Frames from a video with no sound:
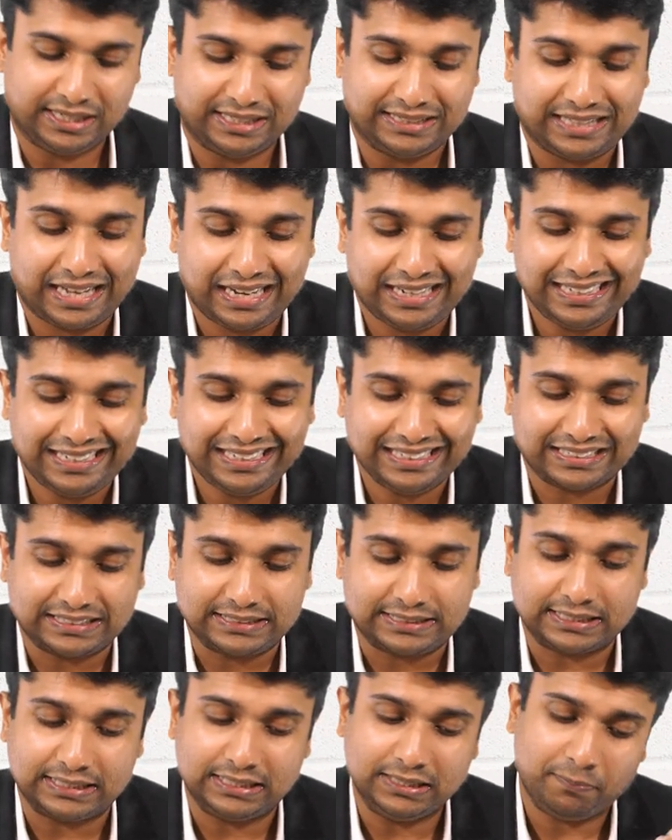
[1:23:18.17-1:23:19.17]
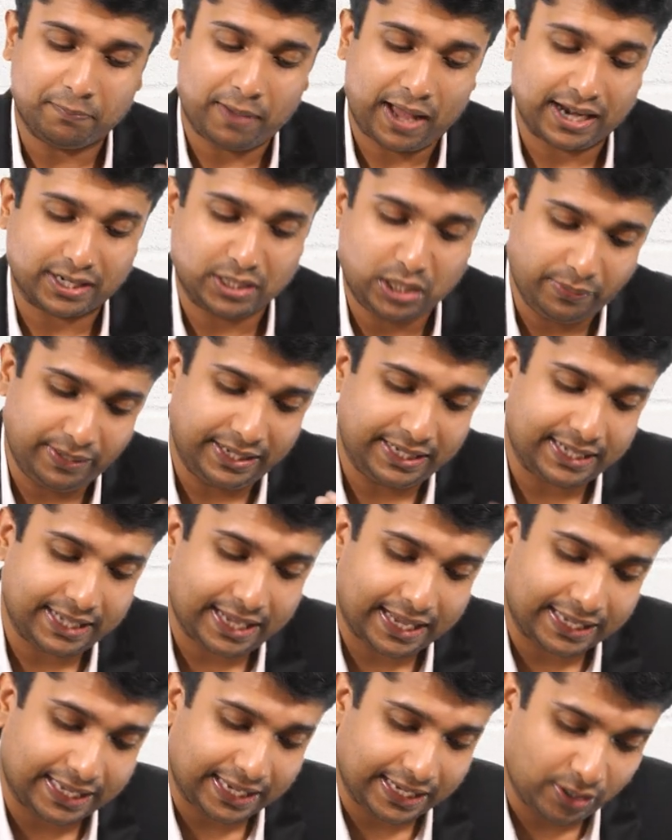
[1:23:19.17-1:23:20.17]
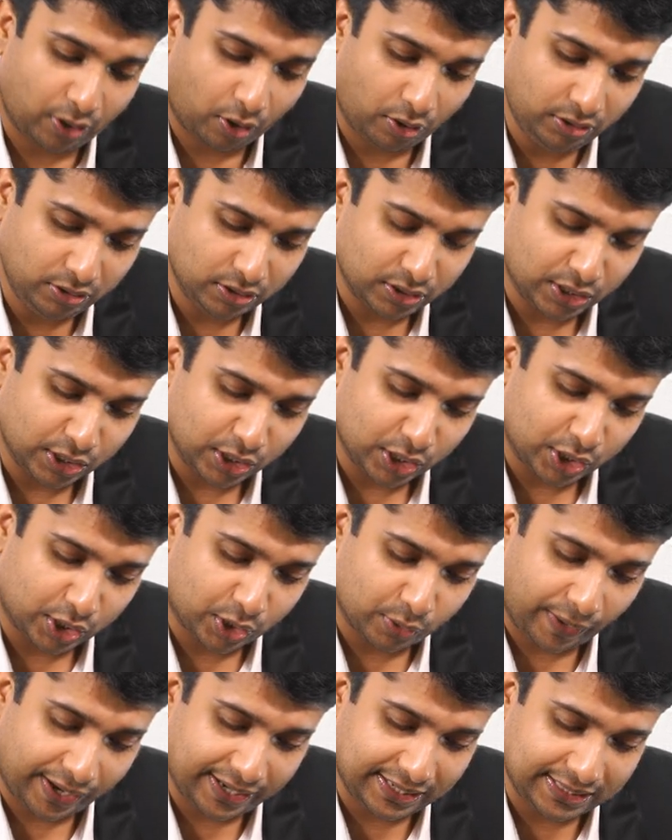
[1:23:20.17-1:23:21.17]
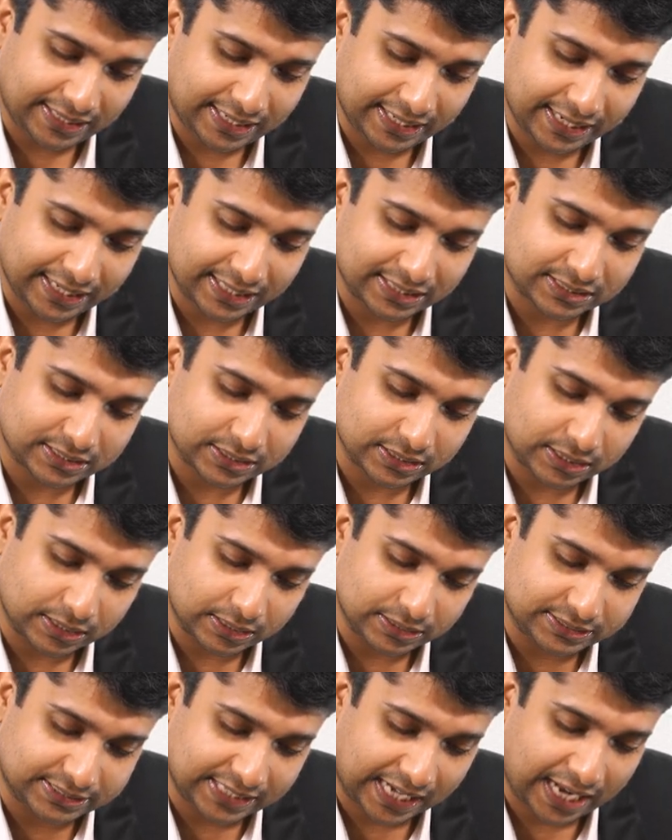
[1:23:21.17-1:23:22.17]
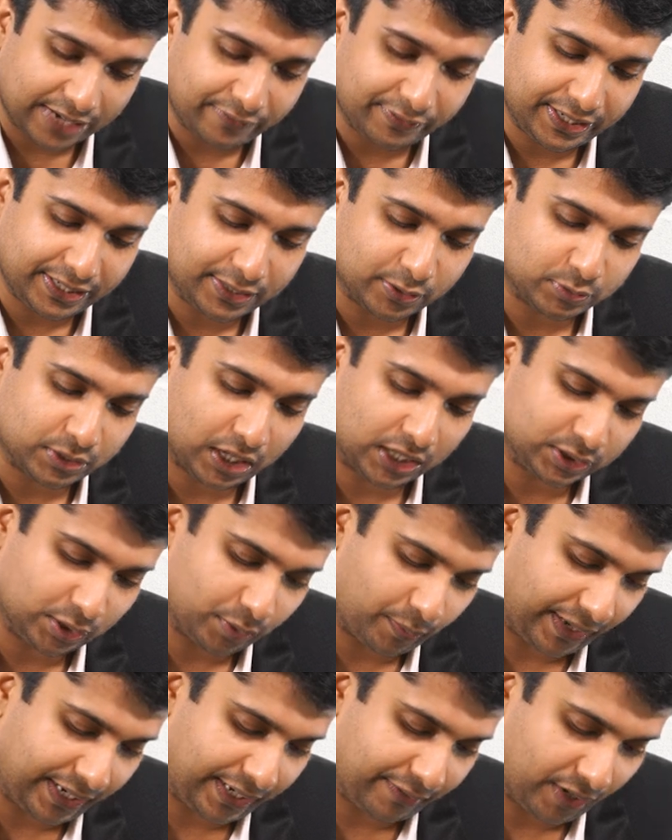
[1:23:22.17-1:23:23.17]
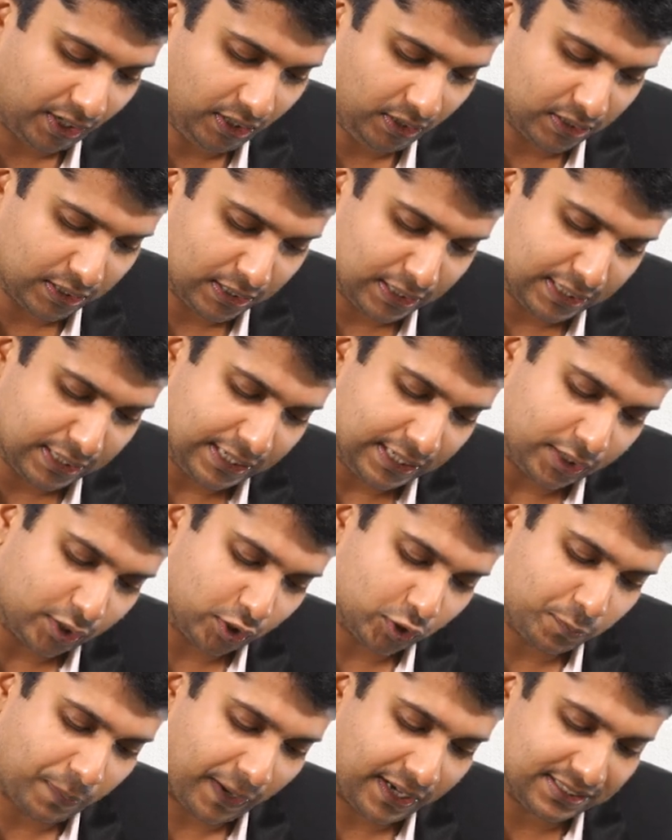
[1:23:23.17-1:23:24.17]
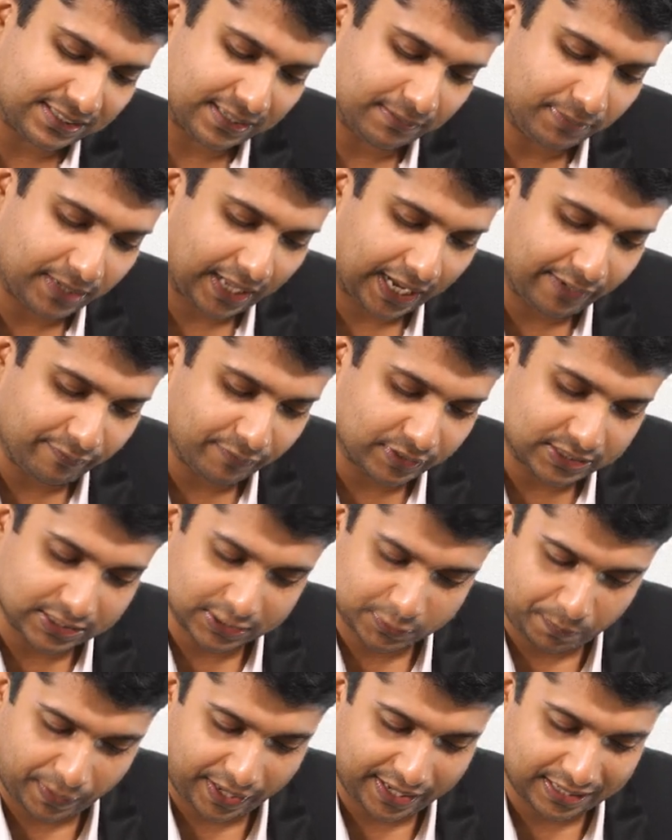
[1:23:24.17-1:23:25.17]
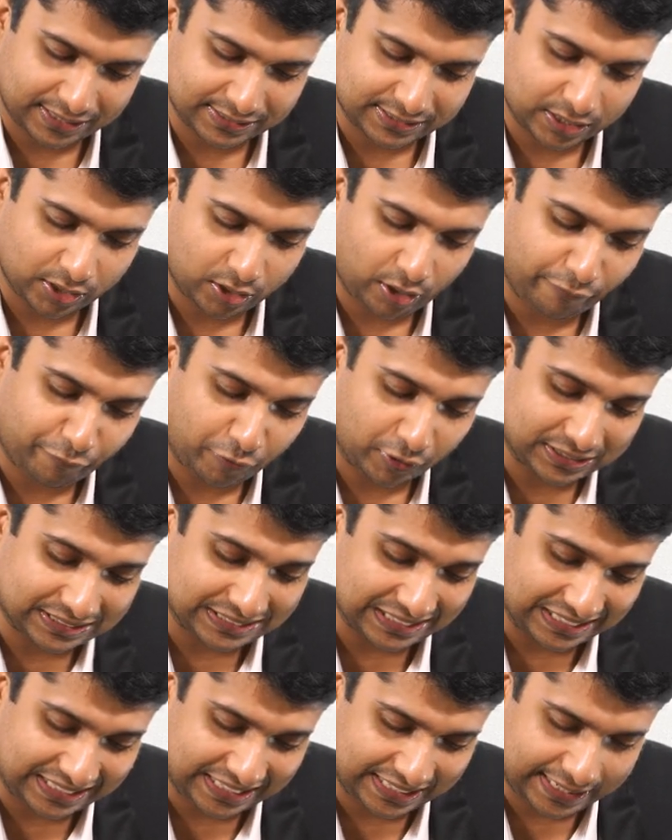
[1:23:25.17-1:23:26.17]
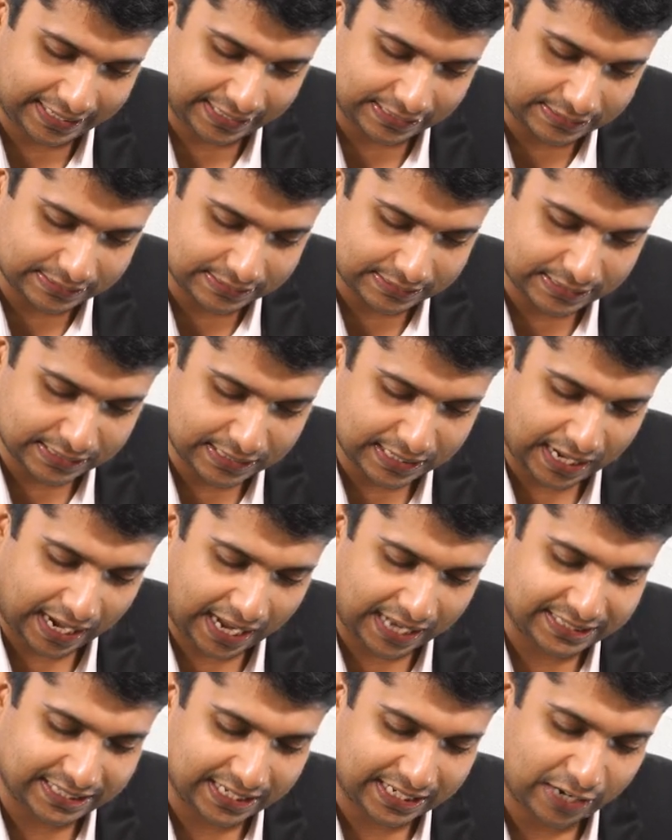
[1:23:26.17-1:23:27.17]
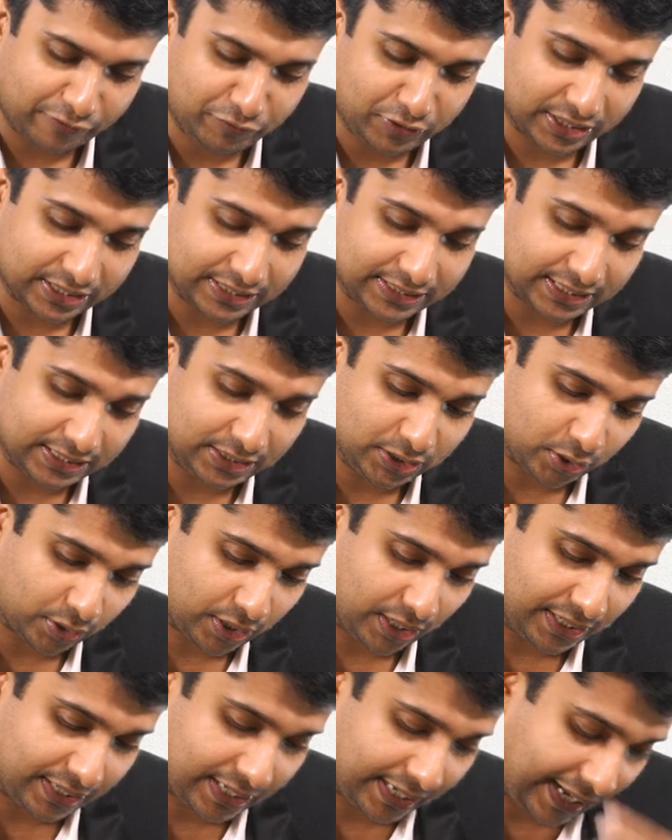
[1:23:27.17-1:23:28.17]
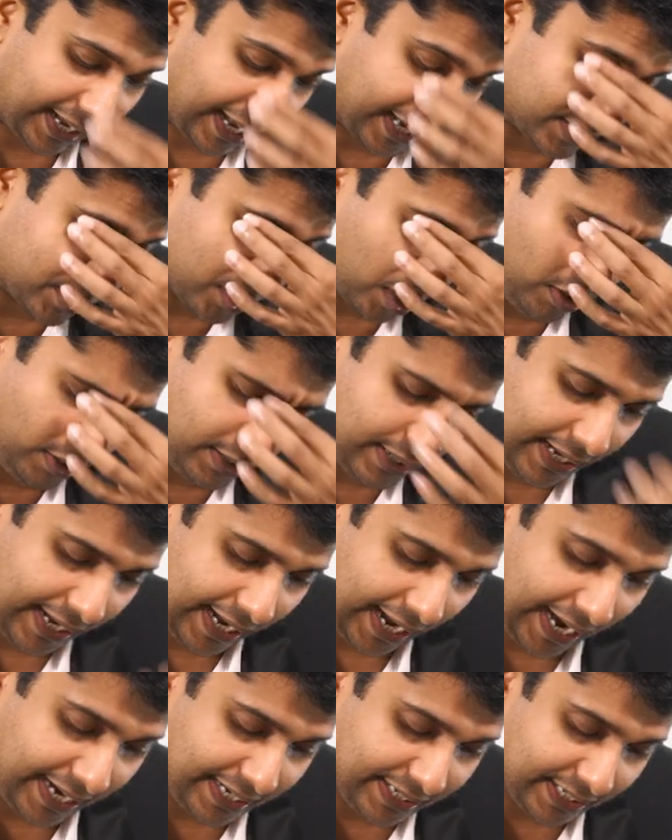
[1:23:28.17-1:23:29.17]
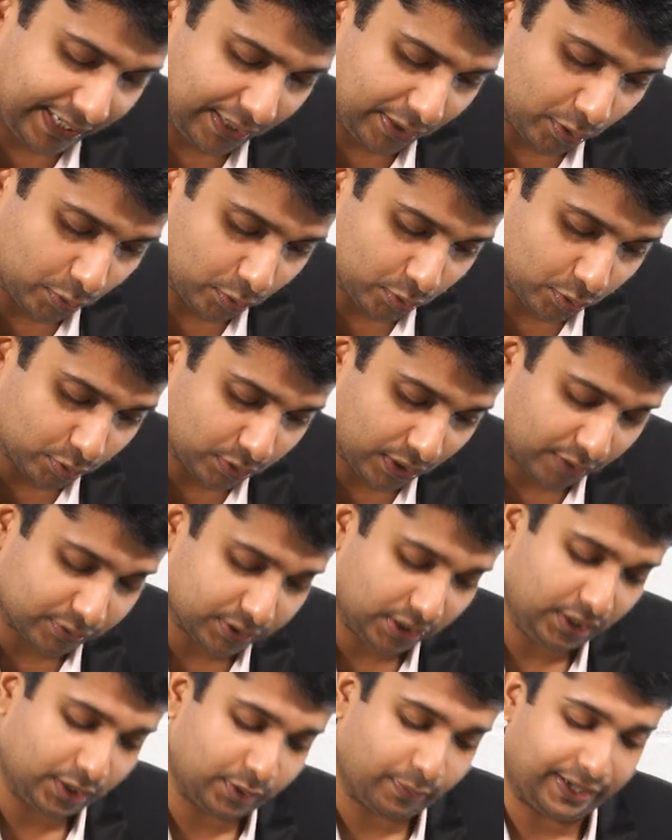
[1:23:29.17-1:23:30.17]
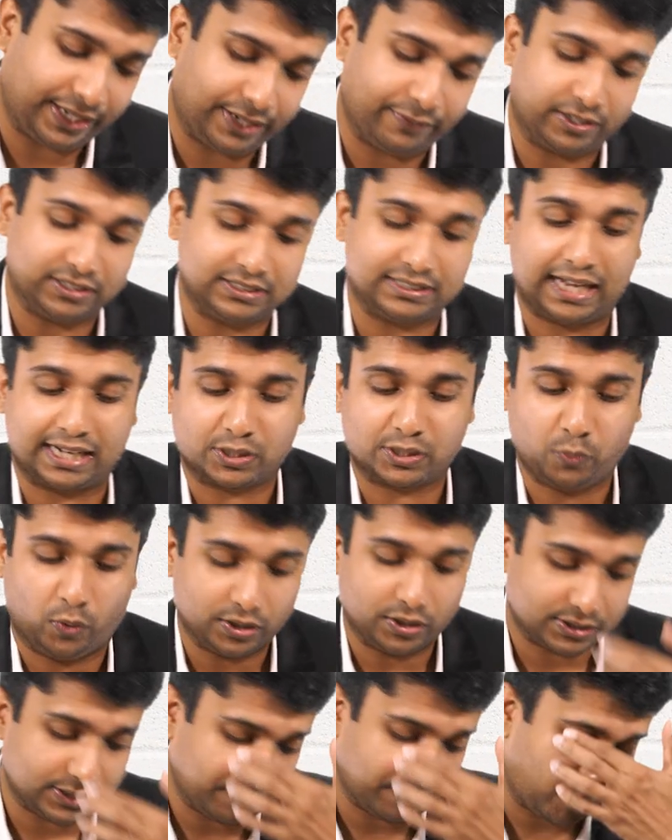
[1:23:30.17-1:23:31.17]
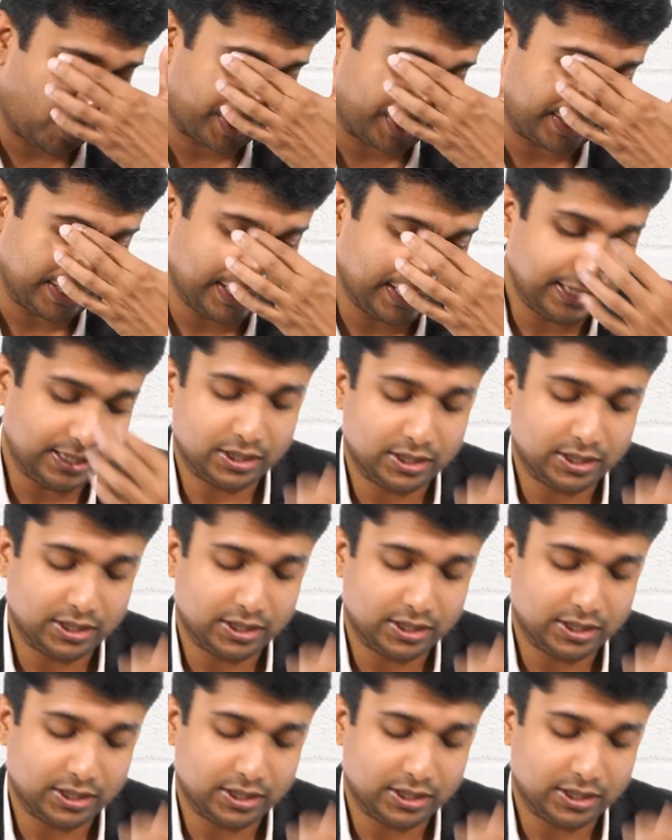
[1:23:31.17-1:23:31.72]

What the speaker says: Then he returned back to India again on 20th January 2021 to spend some time with his parents-in-law for 30 days, and thereafter returned to country X on 18/2/2021. That's what is the point.